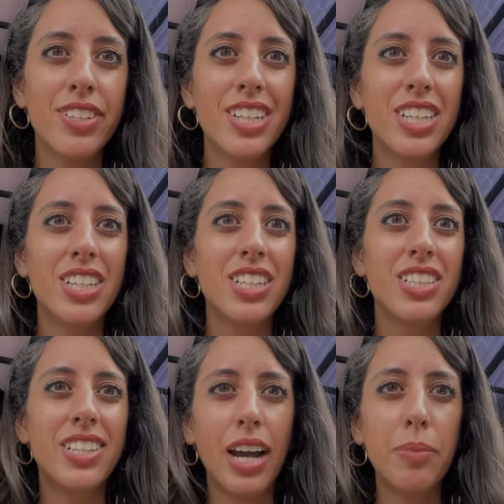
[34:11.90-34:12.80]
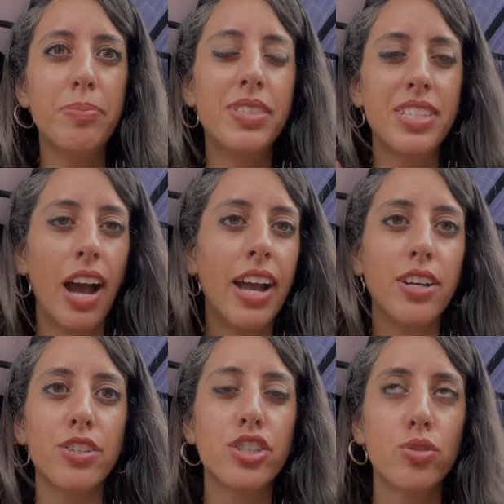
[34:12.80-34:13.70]
type style
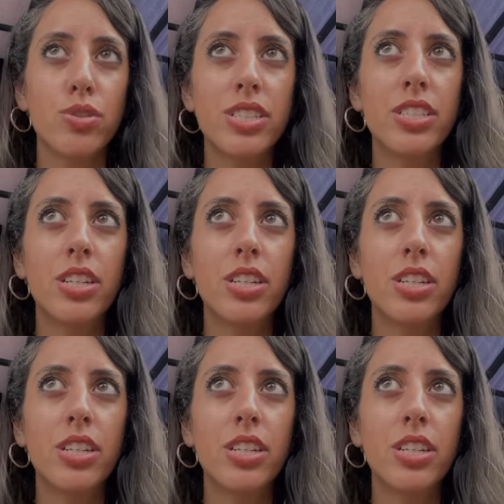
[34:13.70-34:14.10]
school system,